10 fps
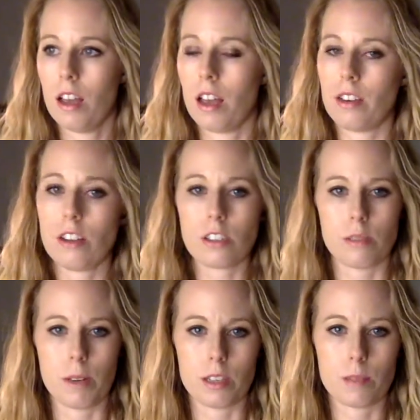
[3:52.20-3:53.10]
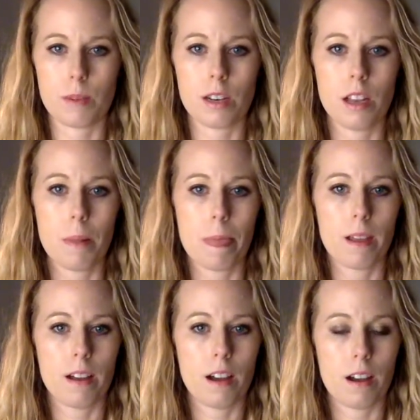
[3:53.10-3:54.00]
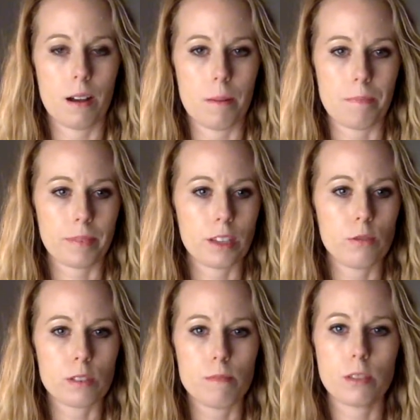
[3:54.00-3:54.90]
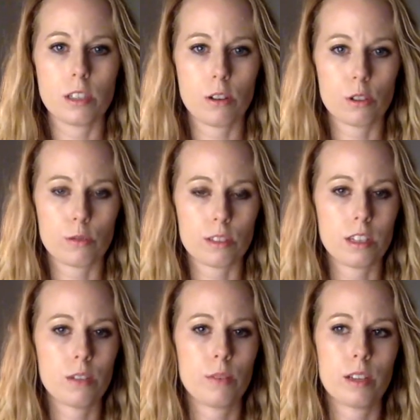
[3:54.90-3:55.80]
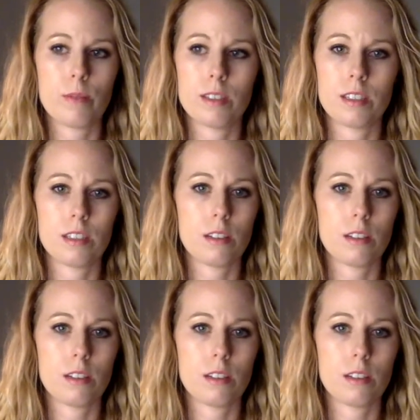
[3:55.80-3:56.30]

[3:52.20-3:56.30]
not just Americans, but it was a multicultural center where there was